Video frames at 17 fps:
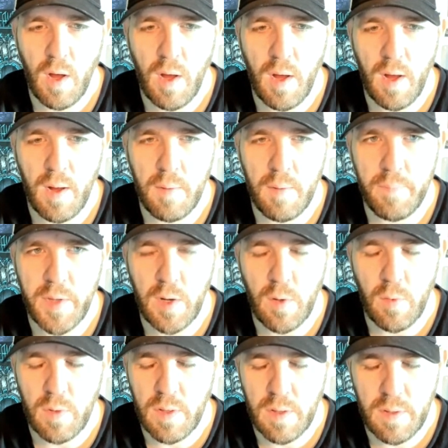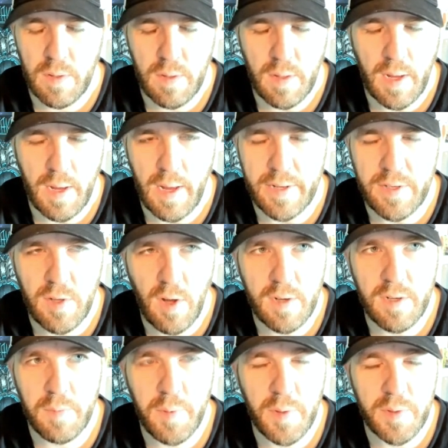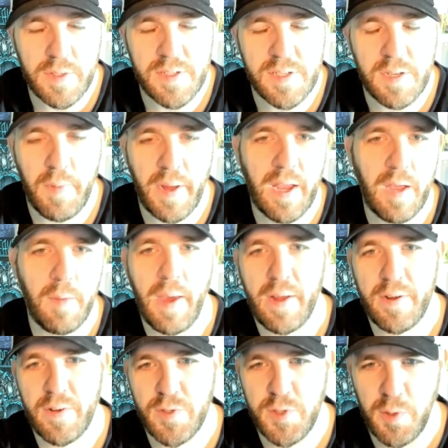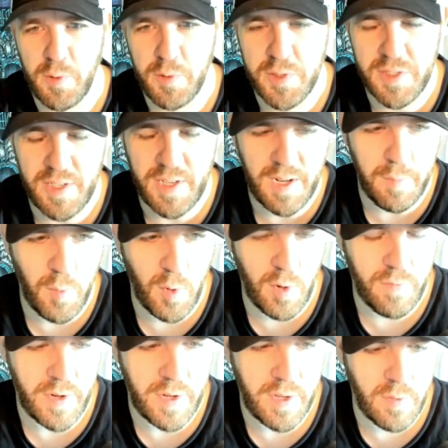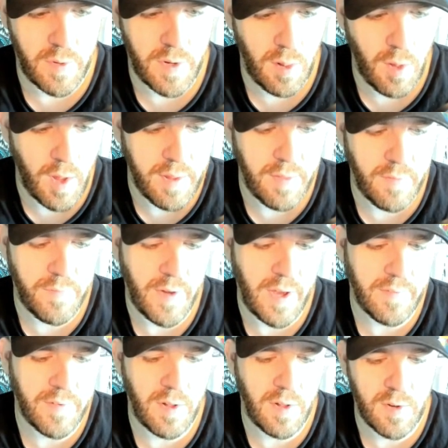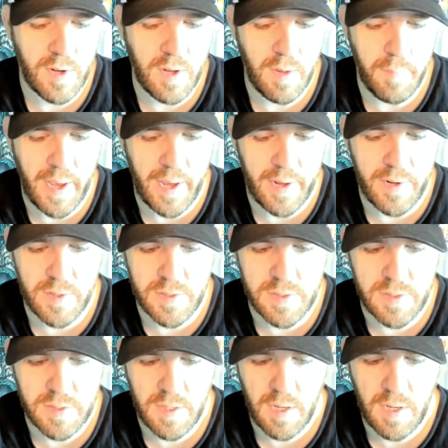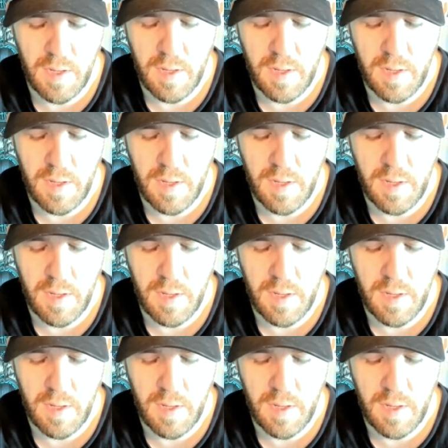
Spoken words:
you know, I talked about this in my commanders you don't see anymore video, and a lot of the 5-color commanders